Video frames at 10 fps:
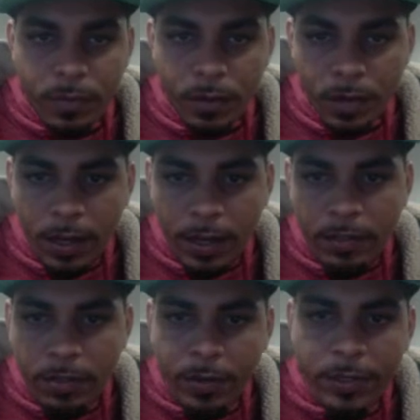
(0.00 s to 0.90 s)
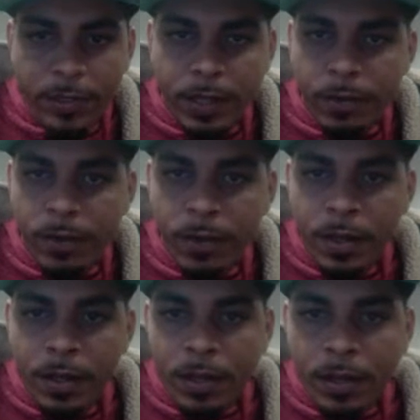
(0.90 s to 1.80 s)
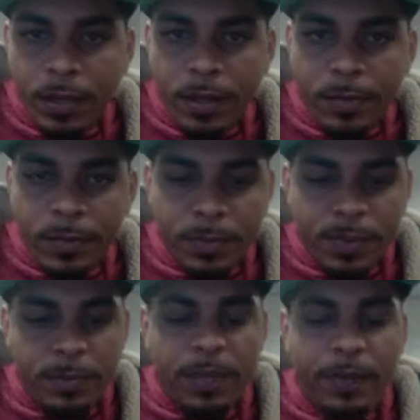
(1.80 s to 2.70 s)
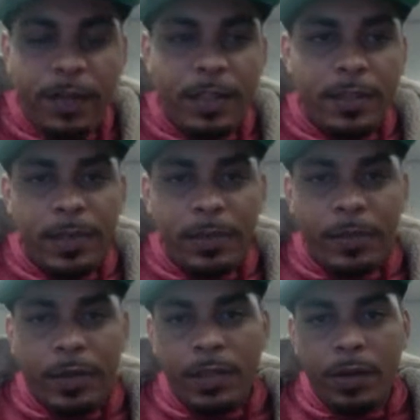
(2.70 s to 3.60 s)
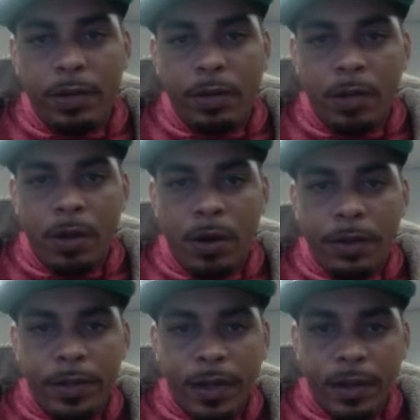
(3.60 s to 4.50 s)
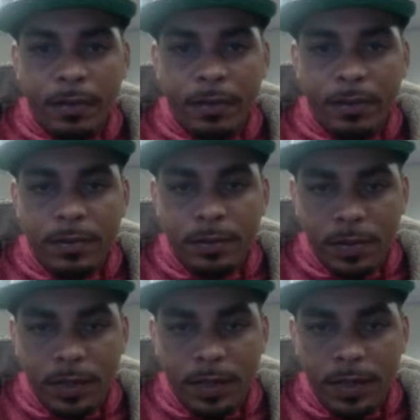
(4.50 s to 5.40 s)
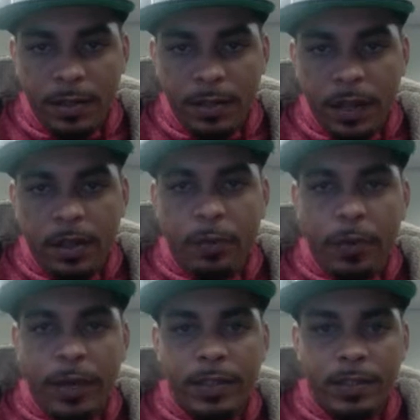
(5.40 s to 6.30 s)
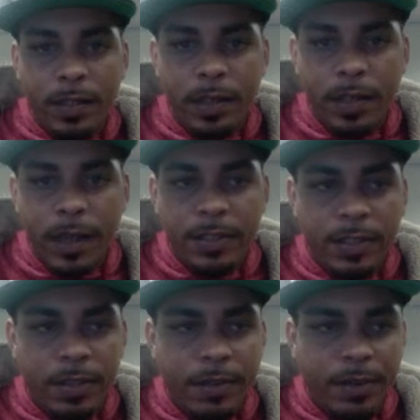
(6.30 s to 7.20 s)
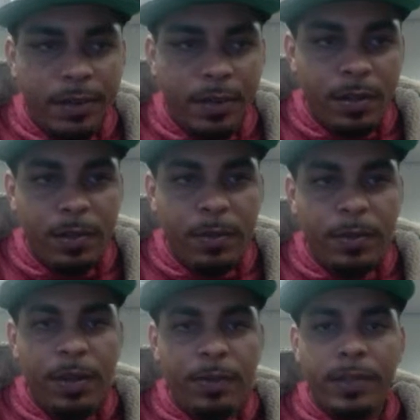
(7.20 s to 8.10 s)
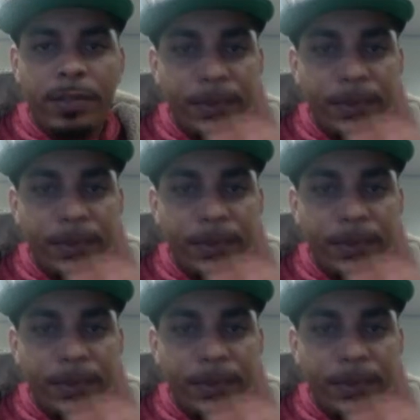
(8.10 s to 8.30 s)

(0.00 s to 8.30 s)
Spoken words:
I like to do the rectangle. Sometimes I even like to make the rectangle a little longer and then kind of delete, like erase the edges of it a little bit with the eraser.